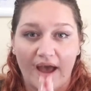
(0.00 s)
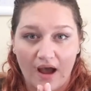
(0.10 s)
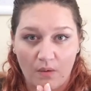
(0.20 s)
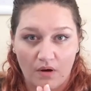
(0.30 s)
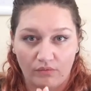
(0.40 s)

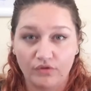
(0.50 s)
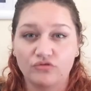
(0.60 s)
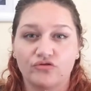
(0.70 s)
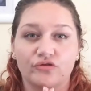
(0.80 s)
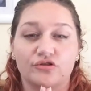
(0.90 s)
power, real
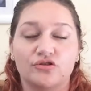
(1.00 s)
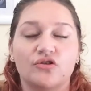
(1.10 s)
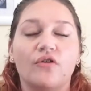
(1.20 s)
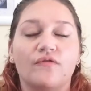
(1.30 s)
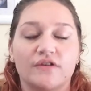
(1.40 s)
true
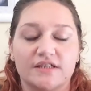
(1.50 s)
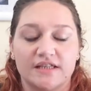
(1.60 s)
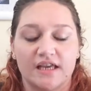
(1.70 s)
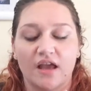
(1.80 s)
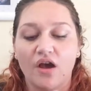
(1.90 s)

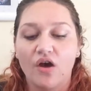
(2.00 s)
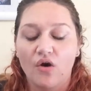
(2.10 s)
sovereignty,